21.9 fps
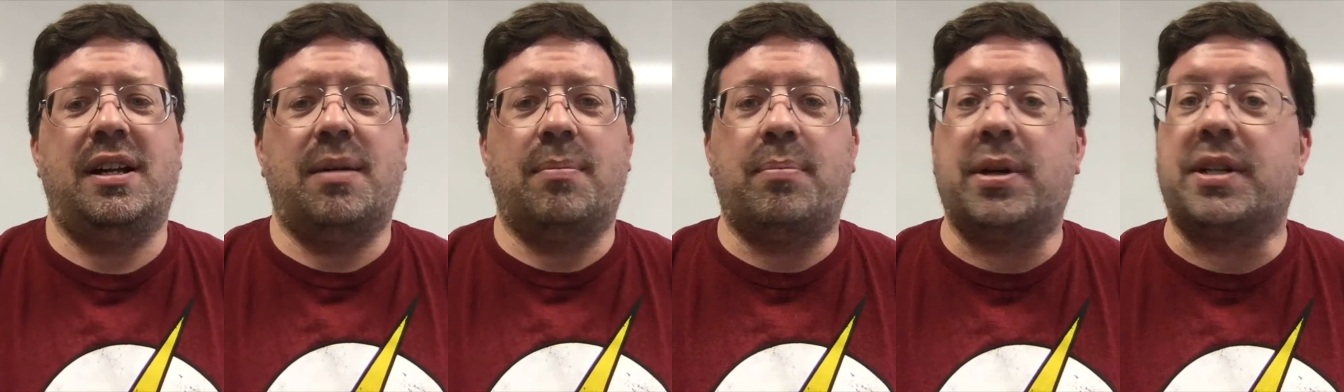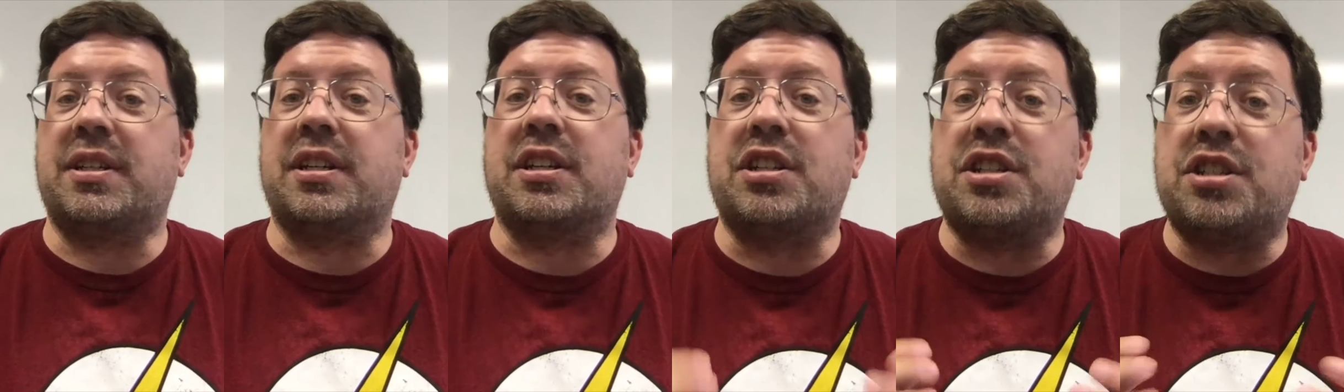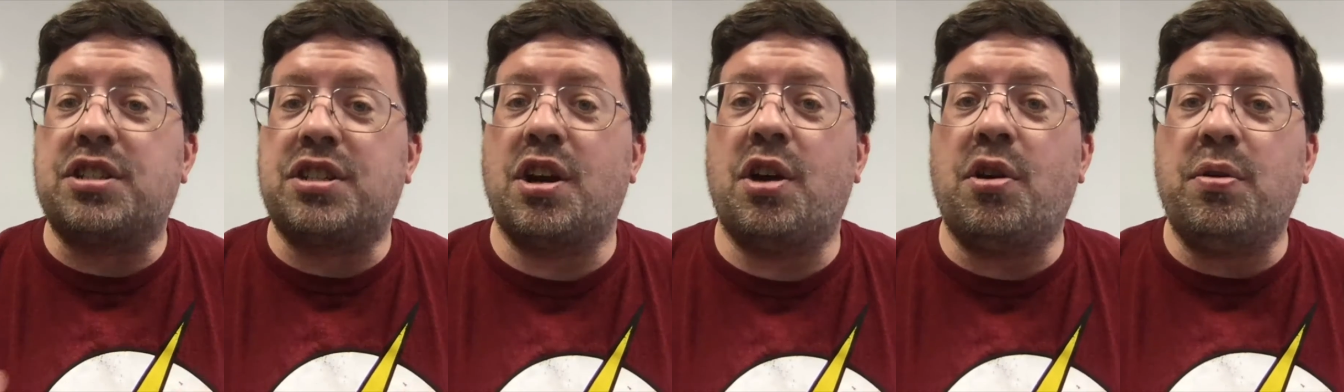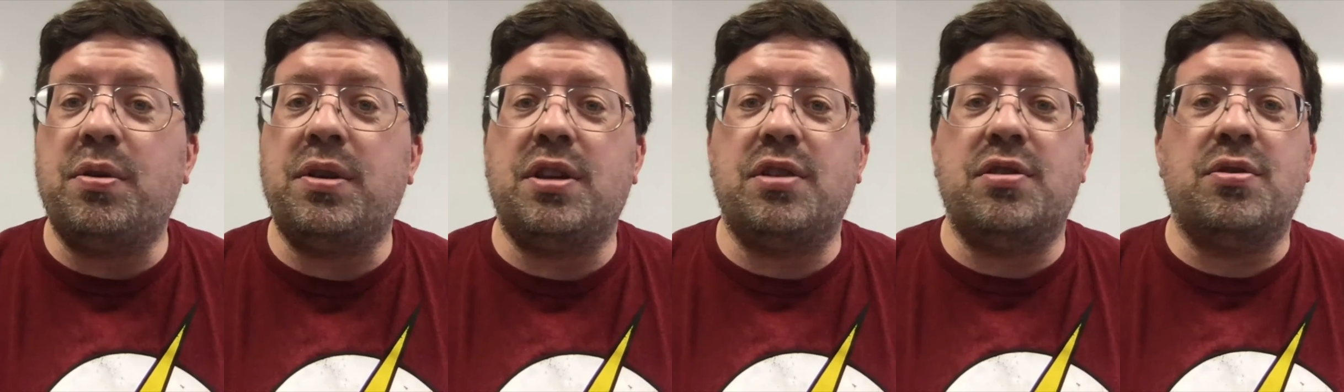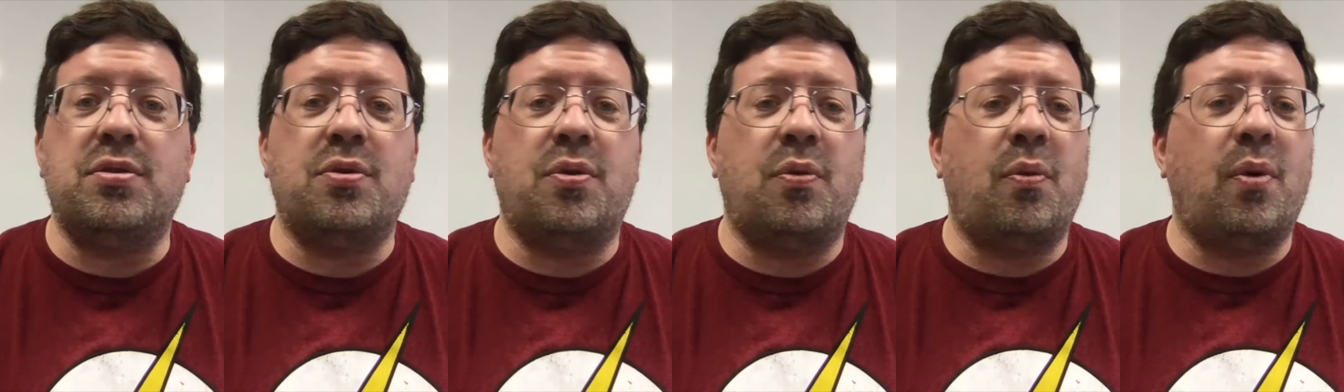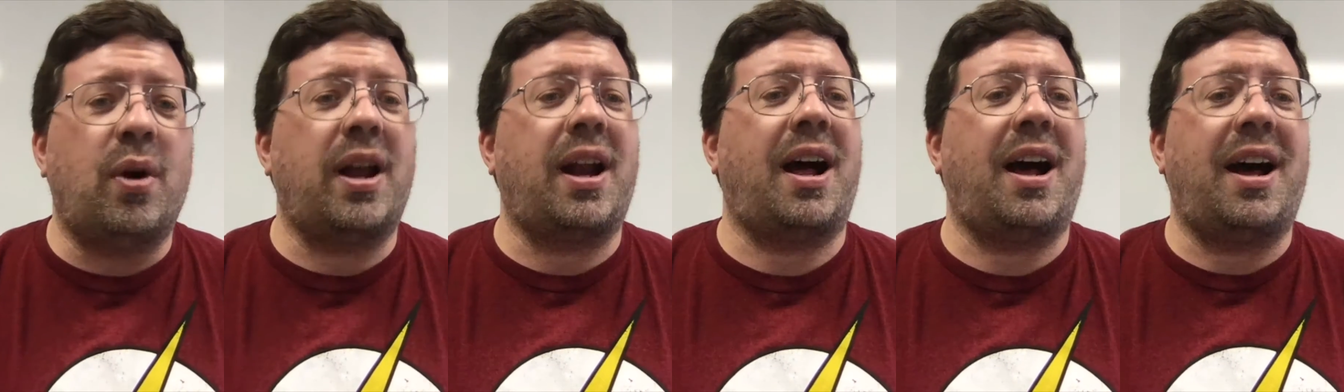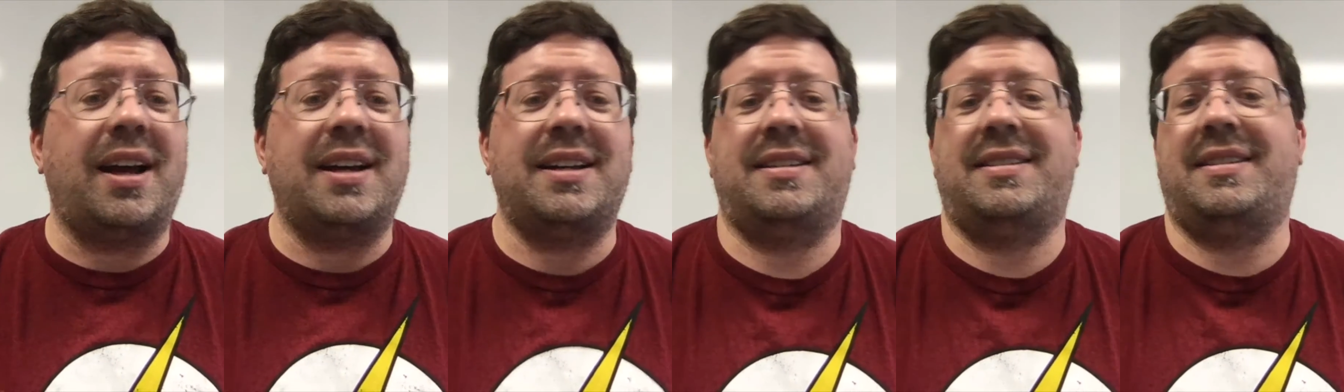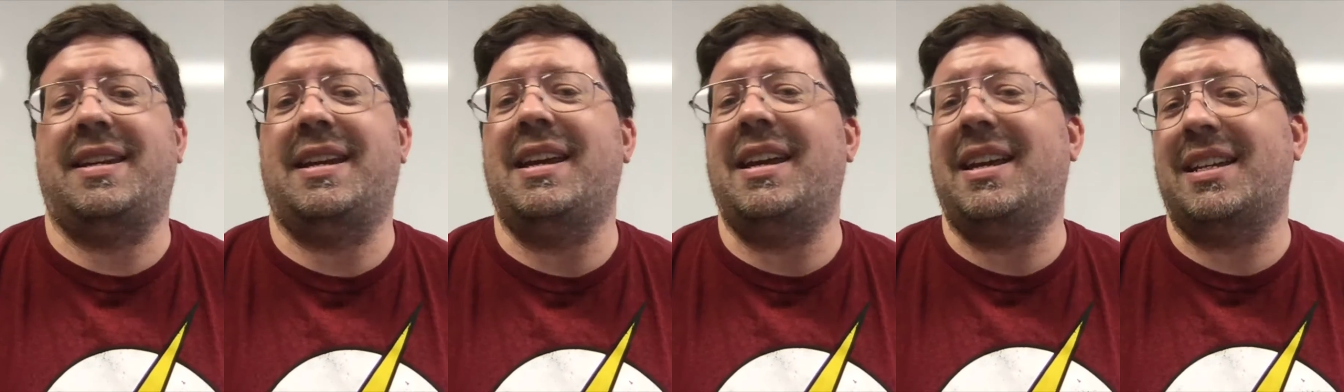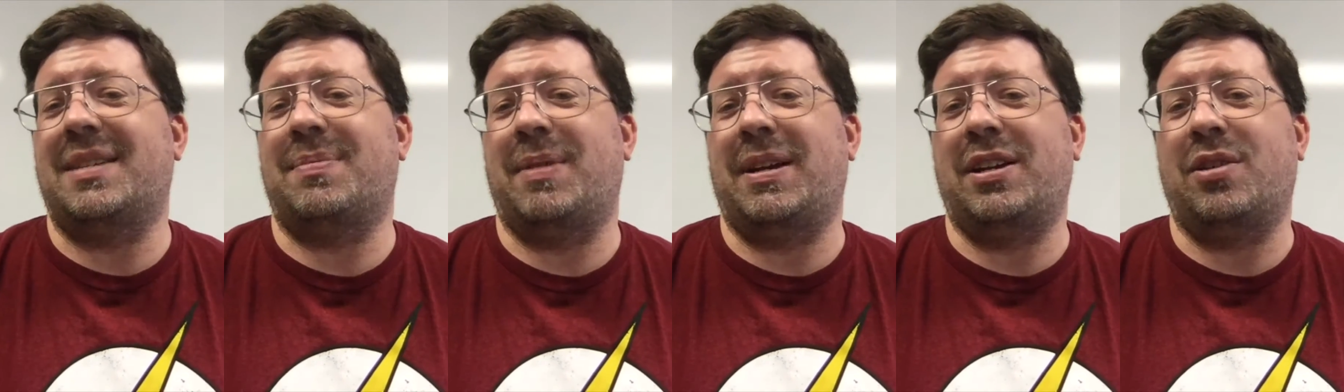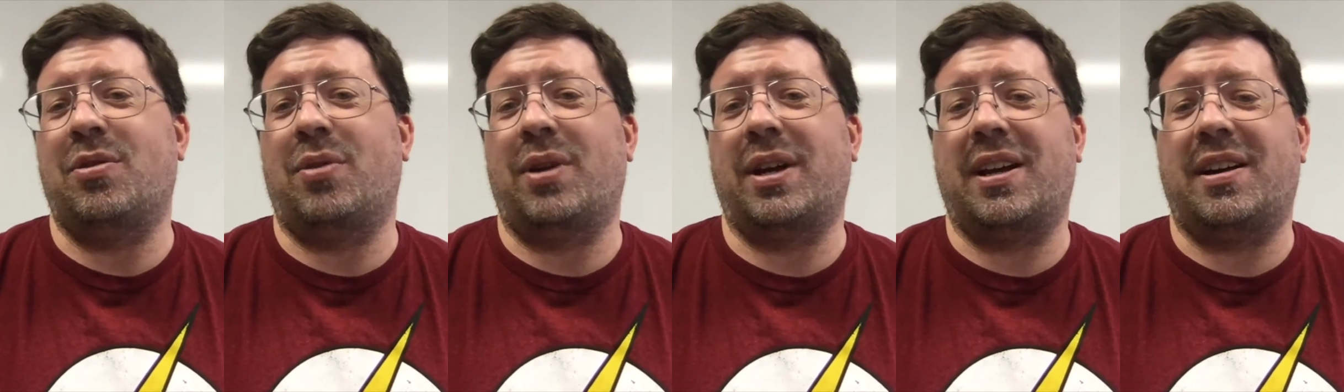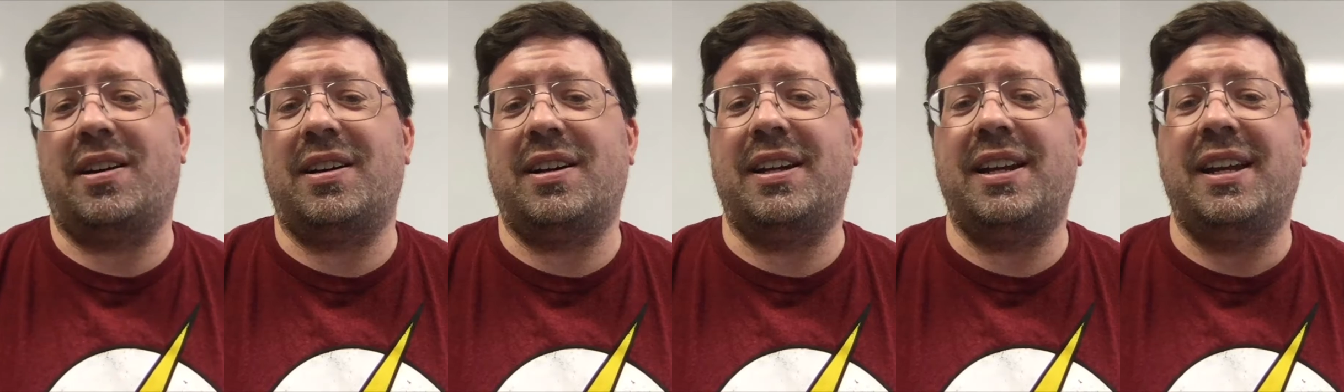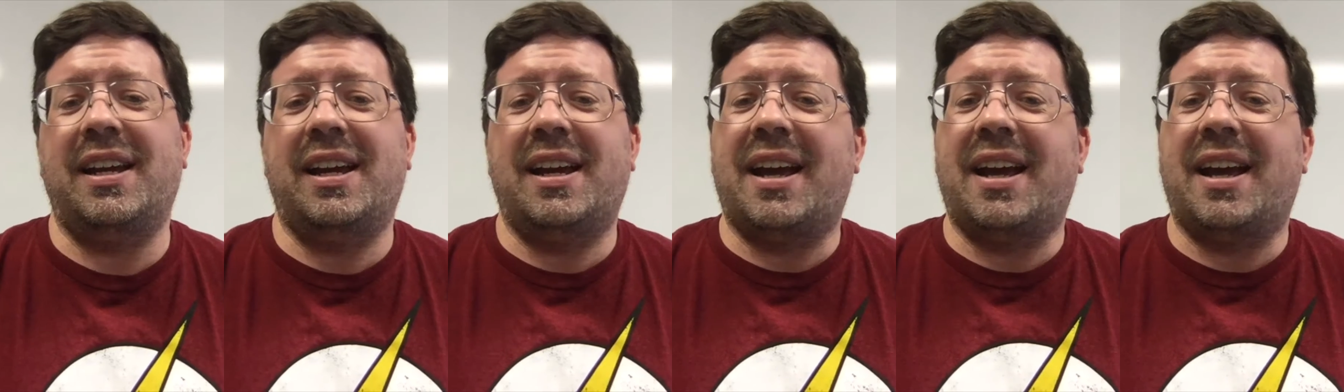but to show you what I see has been going on